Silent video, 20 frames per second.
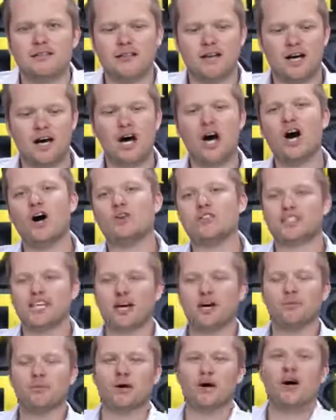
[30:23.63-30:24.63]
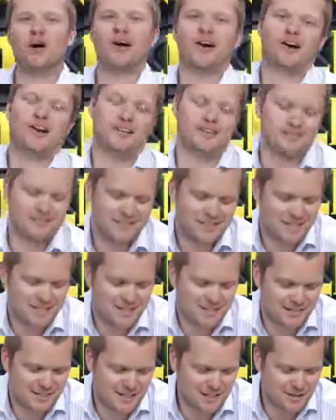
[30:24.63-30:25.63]
Oh, Del Mar.
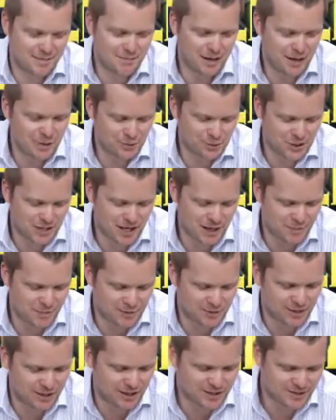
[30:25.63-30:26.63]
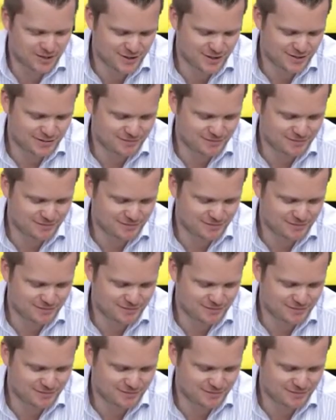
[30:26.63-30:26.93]
That's, that's my old stomping grounds.